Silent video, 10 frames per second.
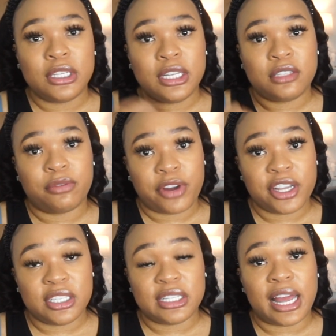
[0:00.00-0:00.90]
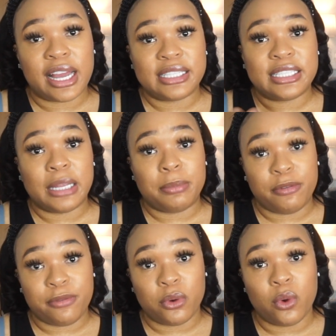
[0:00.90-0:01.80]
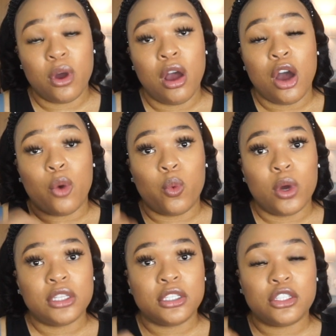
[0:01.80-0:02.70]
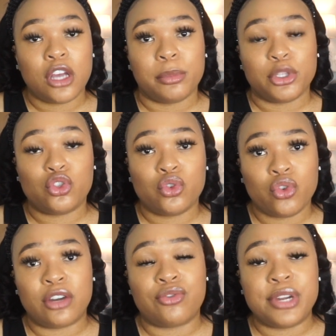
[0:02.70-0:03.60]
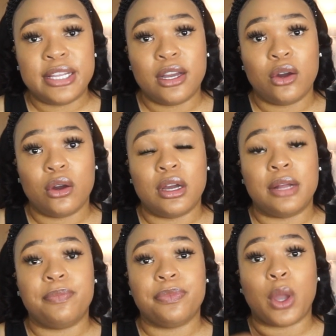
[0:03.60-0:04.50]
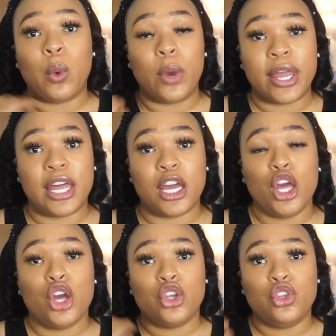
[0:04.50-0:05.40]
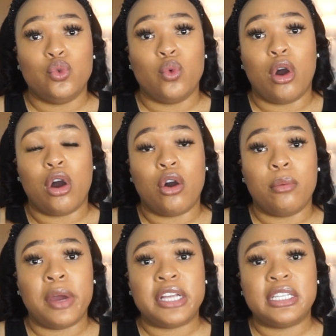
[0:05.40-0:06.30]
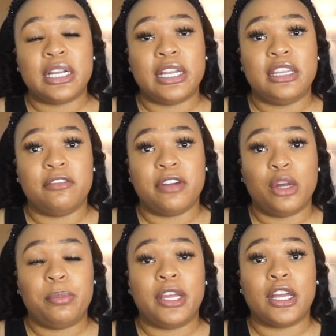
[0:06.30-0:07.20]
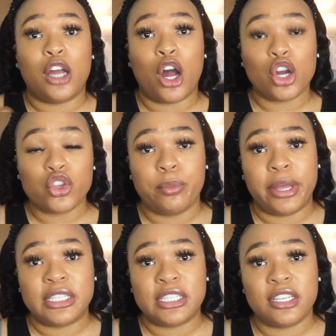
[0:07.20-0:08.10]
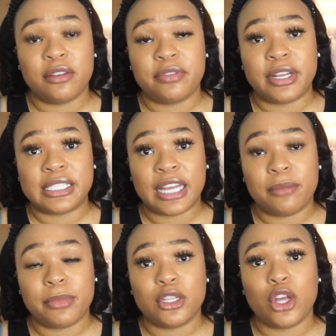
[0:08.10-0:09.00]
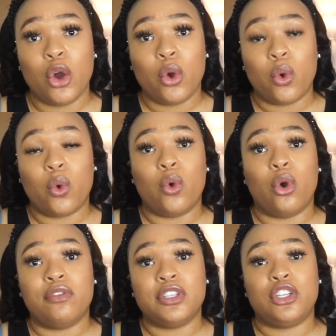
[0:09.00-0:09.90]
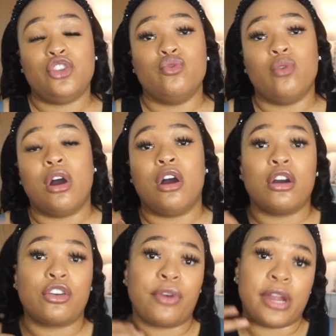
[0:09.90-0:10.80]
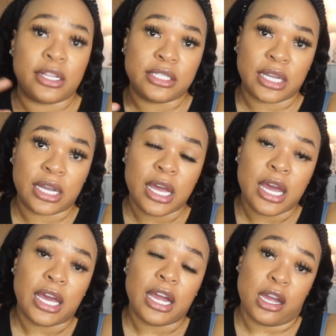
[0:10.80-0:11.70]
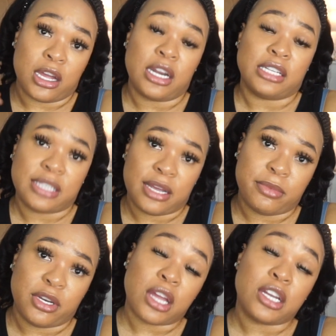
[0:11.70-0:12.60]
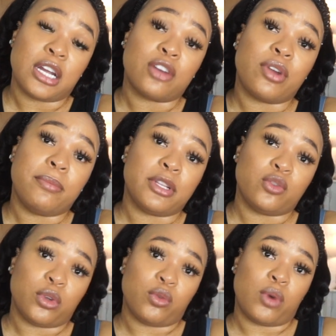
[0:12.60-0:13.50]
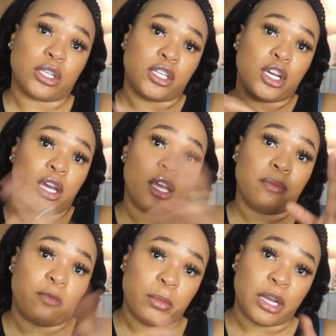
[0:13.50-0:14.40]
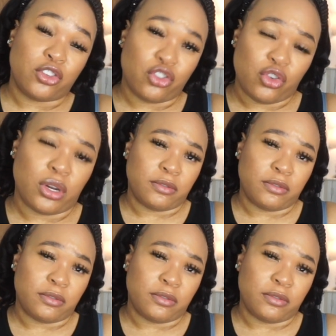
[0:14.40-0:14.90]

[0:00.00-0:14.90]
these phrases, like I said before, will determine to your reader whether you are basically developing an argumentative assignment, or obviously you are creating an assignment in agreement with what information you have